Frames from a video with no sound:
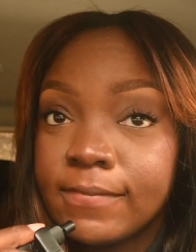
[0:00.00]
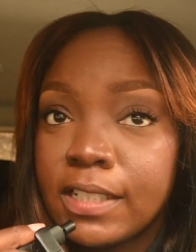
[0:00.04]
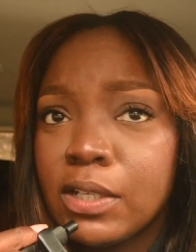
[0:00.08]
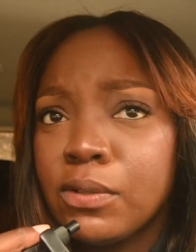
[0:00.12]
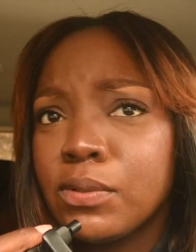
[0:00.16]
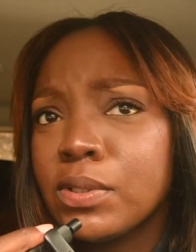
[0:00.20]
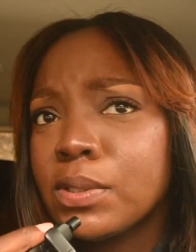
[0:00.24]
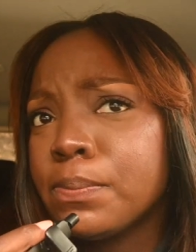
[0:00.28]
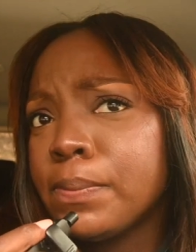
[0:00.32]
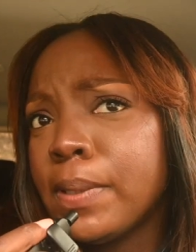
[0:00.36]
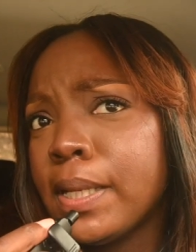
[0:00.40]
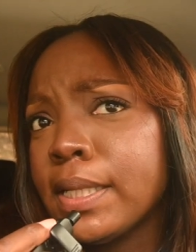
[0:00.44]

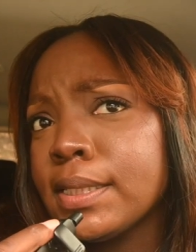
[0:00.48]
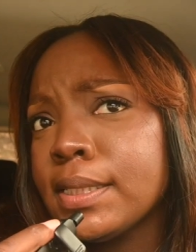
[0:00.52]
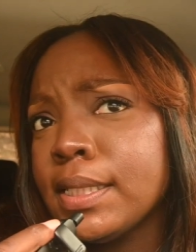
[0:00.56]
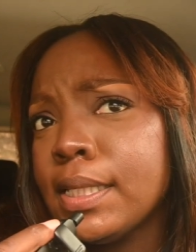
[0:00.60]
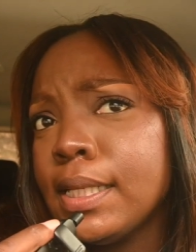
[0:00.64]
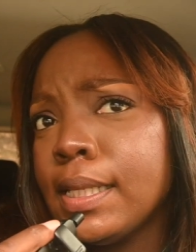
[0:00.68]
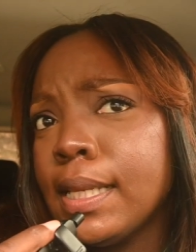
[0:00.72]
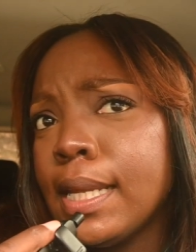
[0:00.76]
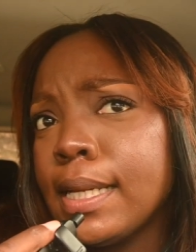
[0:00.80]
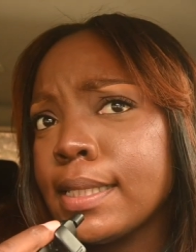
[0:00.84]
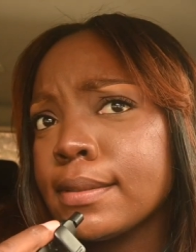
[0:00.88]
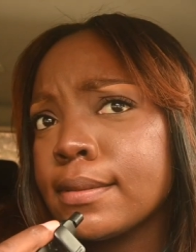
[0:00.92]
it was
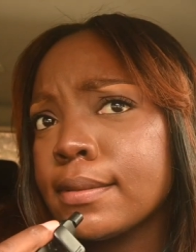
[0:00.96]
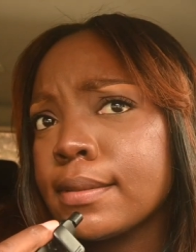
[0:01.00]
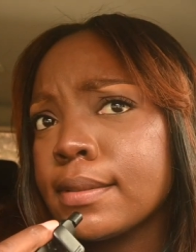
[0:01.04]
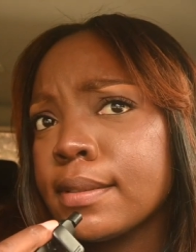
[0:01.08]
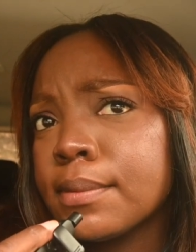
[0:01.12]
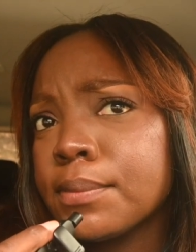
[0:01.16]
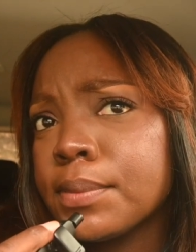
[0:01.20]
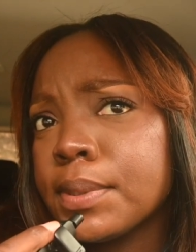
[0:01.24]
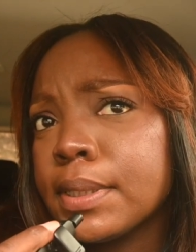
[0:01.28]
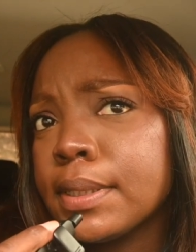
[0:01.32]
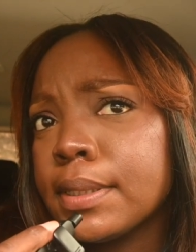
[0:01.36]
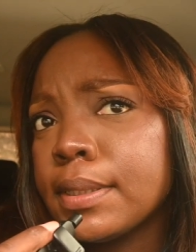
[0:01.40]
plexiglass or
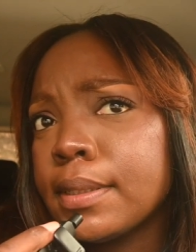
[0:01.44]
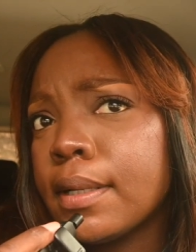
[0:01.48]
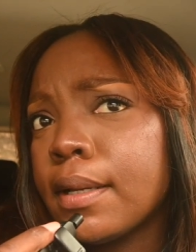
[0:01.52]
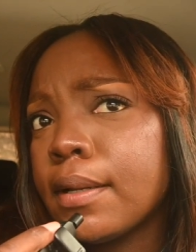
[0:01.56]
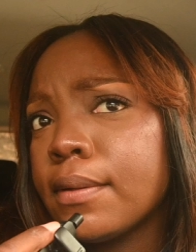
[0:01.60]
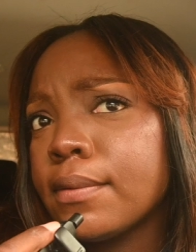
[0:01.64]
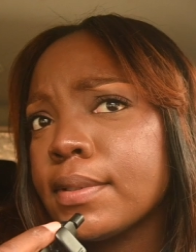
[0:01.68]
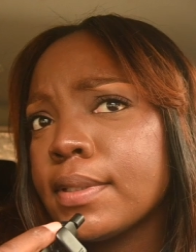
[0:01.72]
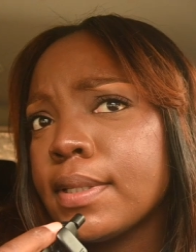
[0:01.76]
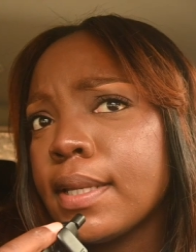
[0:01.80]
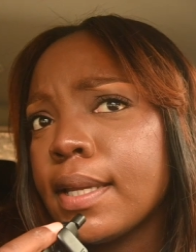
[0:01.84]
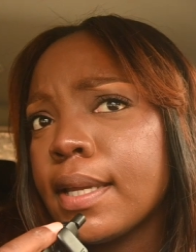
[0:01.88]
something.
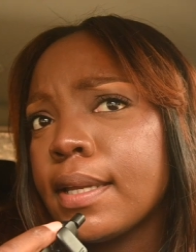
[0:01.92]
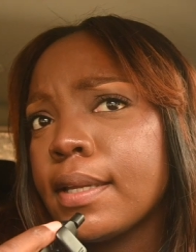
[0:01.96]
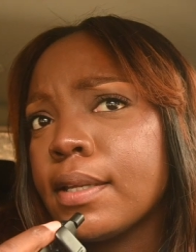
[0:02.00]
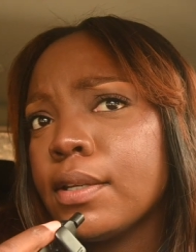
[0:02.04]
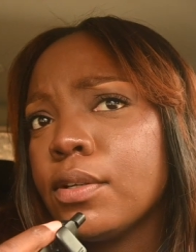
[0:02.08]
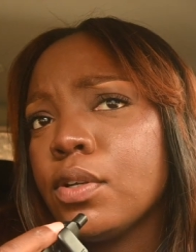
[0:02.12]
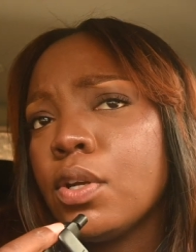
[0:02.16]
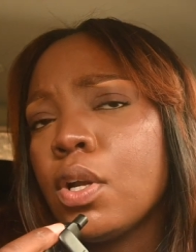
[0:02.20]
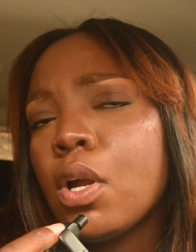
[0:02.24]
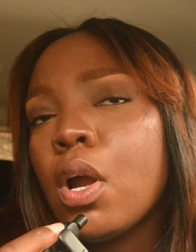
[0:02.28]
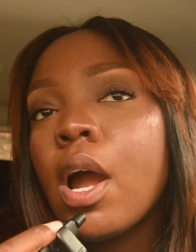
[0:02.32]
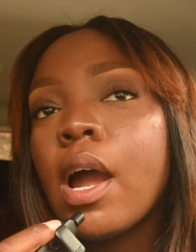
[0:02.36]
I was like,
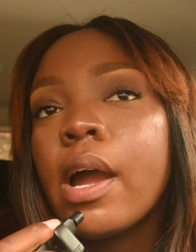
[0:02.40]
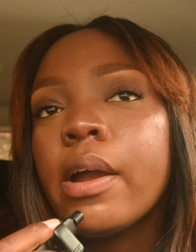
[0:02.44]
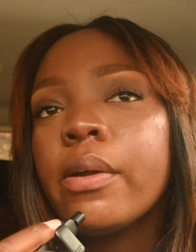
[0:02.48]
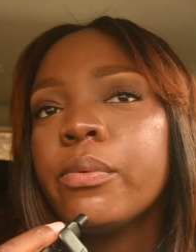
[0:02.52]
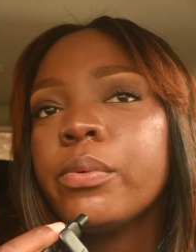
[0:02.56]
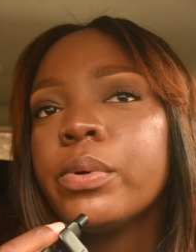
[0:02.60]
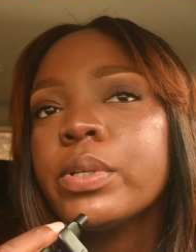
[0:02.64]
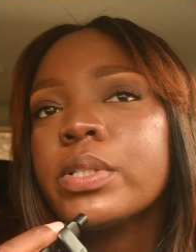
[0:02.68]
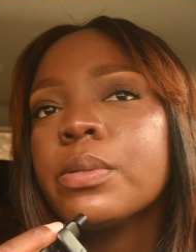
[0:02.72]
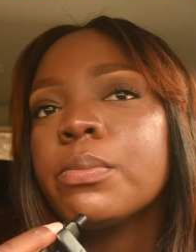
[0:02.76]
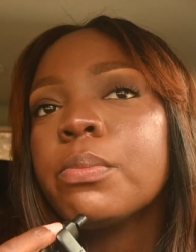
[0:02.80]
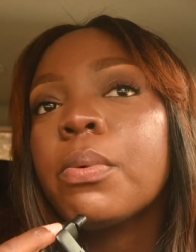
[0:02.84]
you know, I
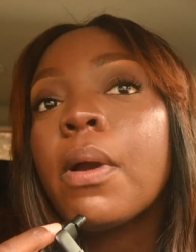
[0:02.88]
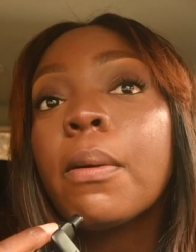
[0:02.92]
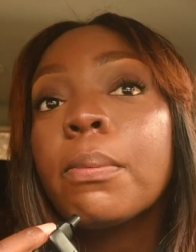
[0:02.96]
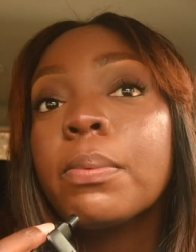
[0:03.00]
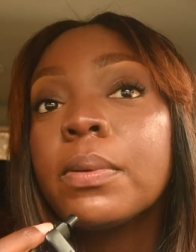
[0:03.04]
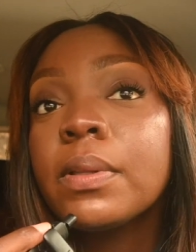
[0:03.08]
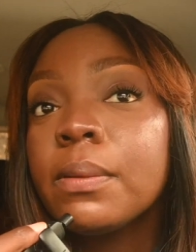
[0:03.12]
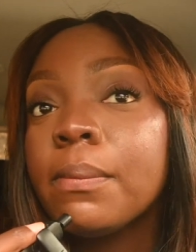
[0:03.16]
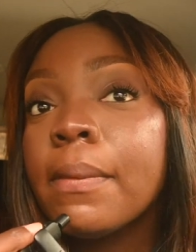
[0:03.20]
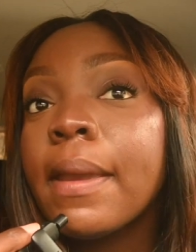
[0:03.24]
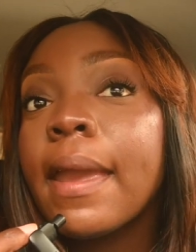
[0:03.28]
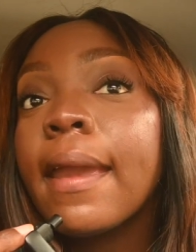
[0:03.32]
wasn't
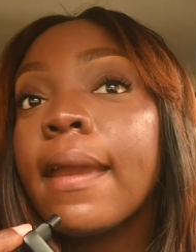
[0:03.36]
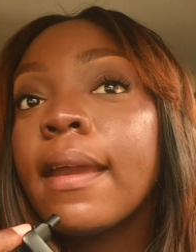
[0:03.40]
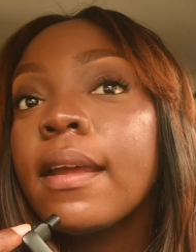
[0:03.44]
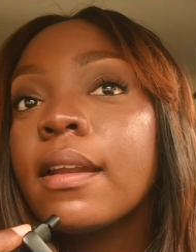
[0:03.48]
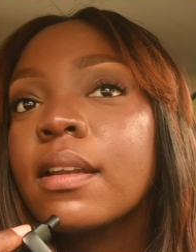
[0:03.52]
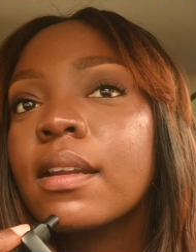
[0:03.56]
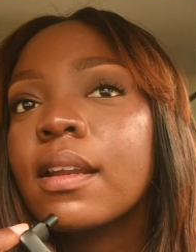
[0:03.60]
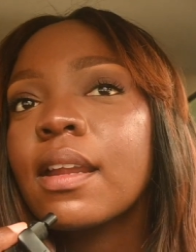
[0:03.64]
properly made.